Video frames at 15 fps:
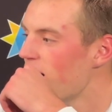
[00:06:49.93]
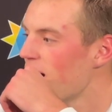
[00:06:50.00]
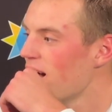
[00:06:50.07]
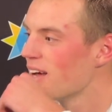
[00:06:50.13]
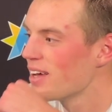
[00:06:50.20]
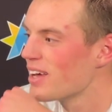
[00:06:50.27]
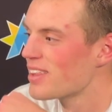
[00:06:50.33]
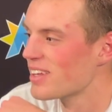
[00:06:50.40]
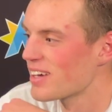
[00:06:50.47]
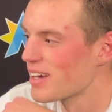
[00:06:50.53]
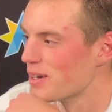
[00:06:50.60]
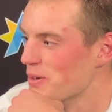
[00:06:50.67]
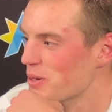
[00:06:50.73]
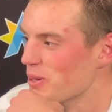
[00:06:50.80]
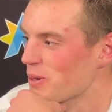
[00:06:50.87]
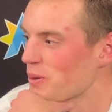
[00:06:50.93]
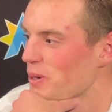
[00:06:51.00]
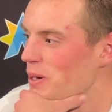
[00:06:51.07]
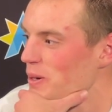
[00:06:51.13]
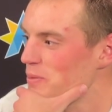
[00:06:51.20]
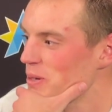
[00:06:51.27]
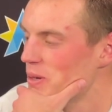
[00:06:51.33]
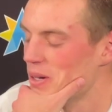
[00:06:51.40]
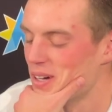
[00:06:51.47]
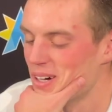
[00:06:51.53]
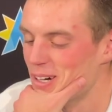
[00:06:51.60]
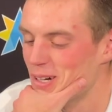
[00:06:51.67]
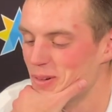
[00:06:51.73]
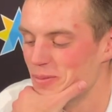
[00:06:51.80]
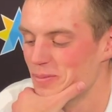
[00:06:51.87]
I think I knew they were coming.
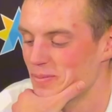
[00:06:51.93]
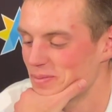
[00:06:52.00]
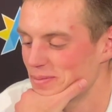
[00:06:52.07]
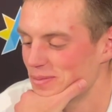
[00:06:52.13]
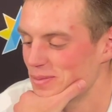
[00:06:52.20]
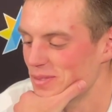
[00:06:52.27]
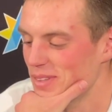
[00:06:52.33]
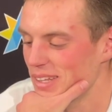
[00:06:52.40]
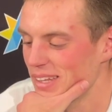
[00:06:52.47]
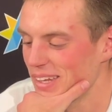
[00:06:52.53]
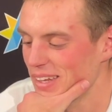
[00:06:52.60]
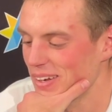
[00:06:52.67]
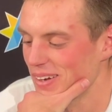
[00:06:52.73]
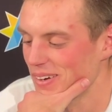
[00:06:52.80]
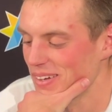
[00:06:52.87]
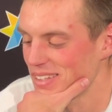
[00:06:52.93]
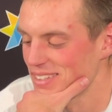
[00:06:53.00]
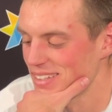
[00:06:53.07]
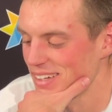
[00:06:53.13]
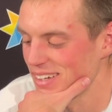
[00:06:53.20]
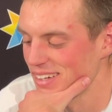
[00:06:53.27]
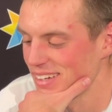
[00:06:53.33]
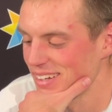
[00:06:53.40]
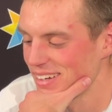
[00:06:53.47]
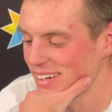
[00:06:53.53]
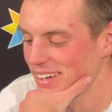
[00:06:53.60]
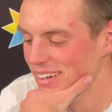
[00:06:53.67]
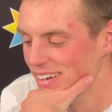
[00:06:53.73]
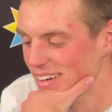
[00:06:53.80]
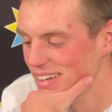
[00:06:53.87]
You know, it's
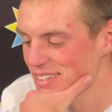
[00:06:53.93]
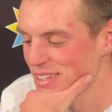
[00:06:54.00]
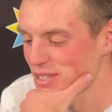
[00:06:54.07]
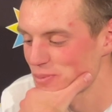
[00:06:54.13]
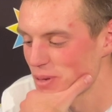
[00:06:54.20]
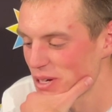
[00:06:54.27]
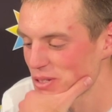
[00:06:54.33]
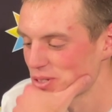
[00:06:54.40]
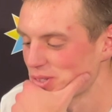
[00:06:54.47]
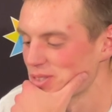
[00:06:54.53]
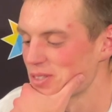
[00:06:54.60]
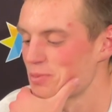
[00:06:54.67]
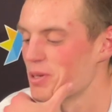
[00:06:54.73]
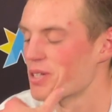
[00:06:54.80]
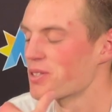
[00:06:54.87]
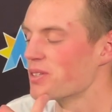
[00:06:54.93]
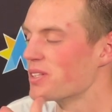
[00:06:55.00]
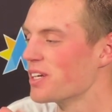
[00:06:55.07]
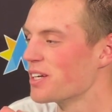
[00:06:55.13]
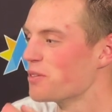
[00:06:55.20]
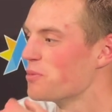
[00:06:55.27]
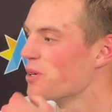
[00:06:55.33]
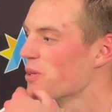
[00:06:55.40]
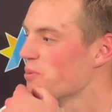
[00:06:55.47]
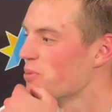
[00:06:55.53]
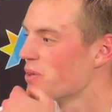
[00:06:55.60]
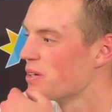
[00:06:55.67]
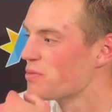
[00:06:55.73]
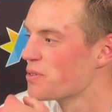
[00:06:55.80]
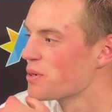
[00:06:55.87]
a special, special thing to be able to
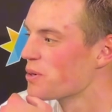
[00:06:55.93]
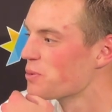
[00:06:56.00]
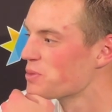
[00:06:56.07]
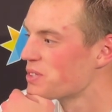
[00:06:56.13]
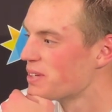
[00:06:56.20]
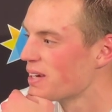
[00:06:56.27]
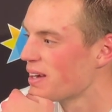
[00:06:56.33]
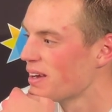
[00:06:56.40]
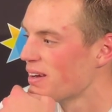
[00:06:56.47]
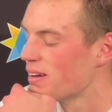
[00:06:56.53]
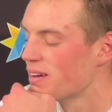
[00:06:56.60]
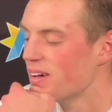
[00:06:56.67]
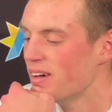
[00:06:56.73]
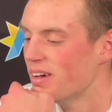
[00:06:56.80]
play for your home state and,